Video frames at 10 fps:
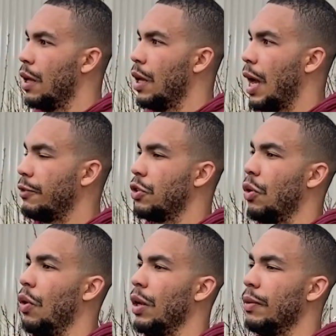I've
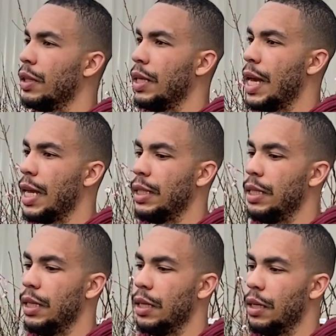toyed with the
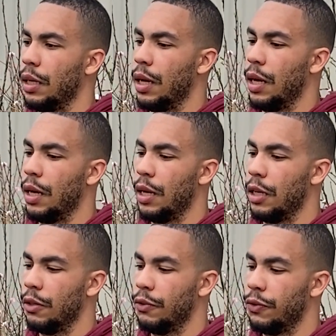idea
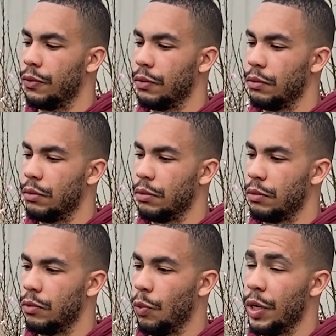of
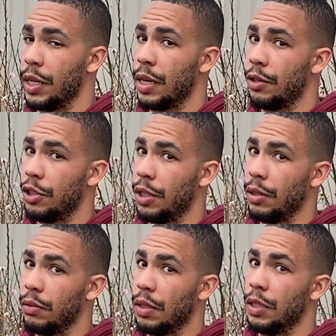wind energy
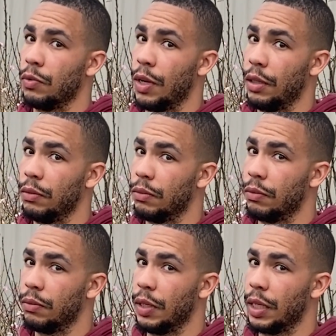as well.
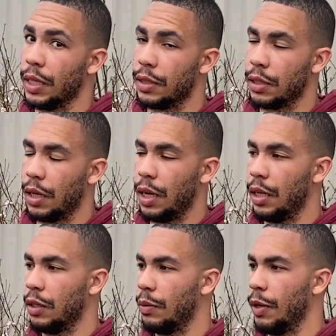It gets a
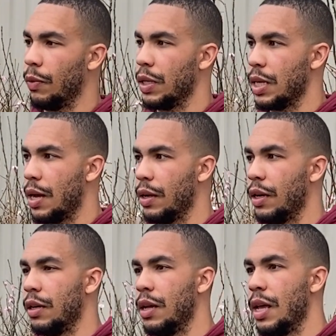little bit windy out
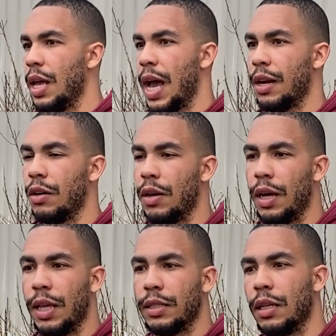here. I don't know how
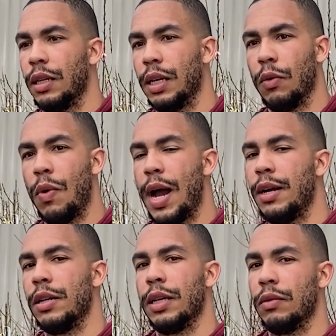that's going to get
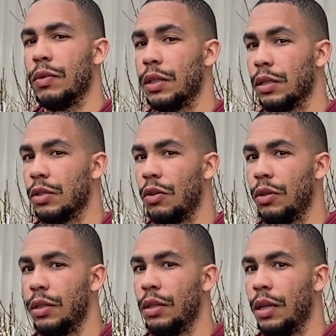wired in with the
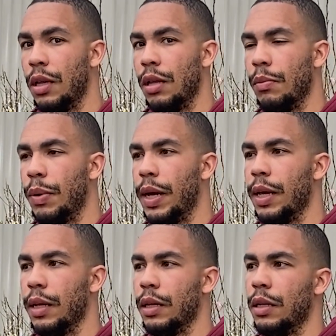solar,
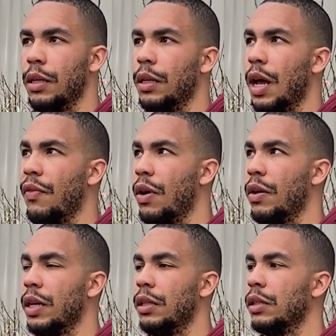but I've
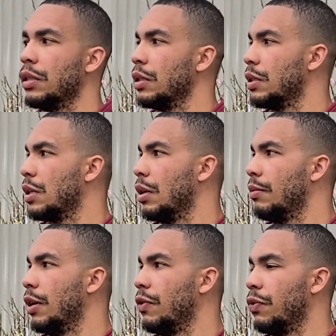already looked into some
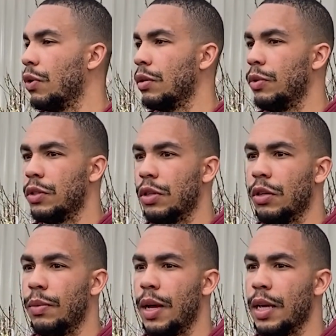affordable
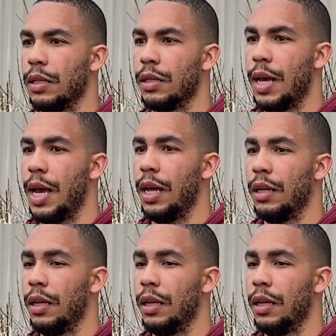turbines that